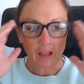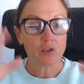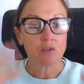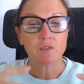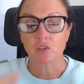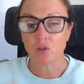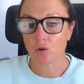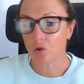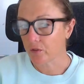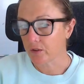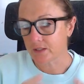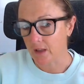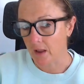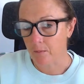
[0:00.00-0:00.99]
and you've still
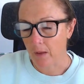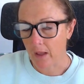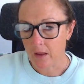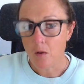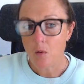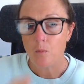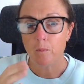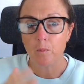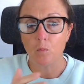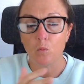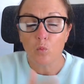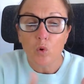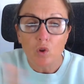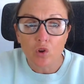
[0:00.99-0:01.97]
got the same pain?
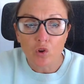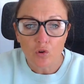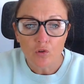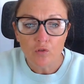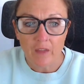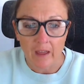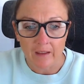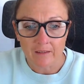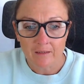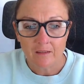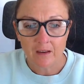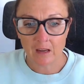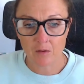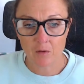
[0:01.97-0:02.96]
Well, you then
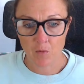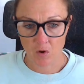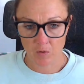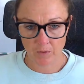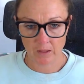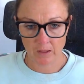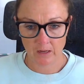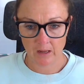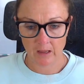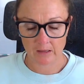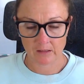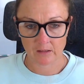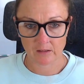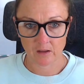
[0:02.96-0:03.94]
need the mobility
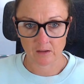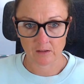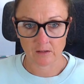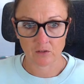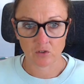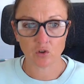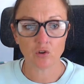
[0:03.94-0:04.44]
exercises.